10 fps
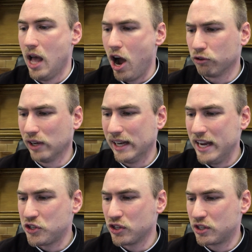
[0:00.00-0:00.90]
Our
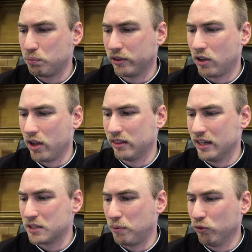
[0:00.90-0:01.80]
relationship with God
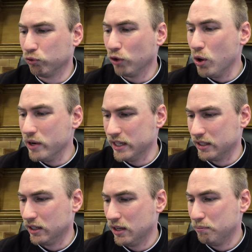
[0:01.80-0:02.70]
then has been
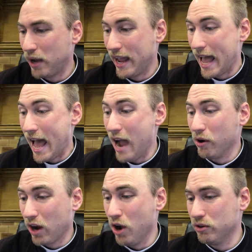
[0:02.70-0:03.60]
ruined by
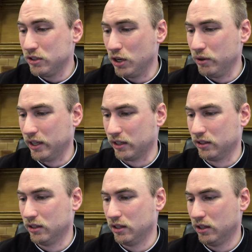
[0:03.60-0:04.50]
our own doing.
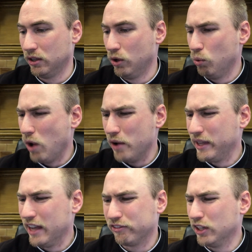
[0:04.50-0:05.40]
While
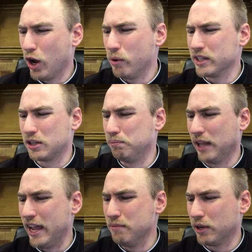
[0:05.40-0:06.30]
we have no one to
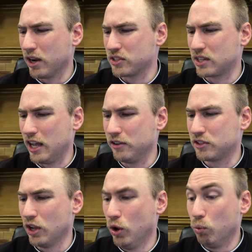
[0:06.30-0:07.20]
blame but
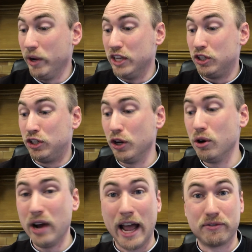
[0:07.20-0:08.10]
ourselves, we
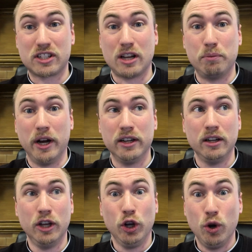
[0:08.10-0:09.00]
do have
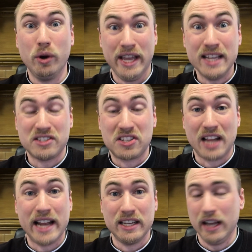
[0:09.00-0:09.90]
someone who is
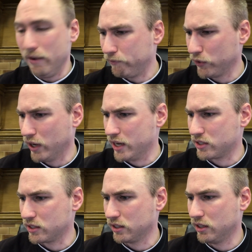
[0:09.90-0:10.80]
standing up for
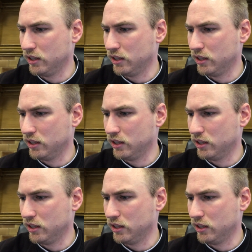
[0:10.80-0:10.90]
us.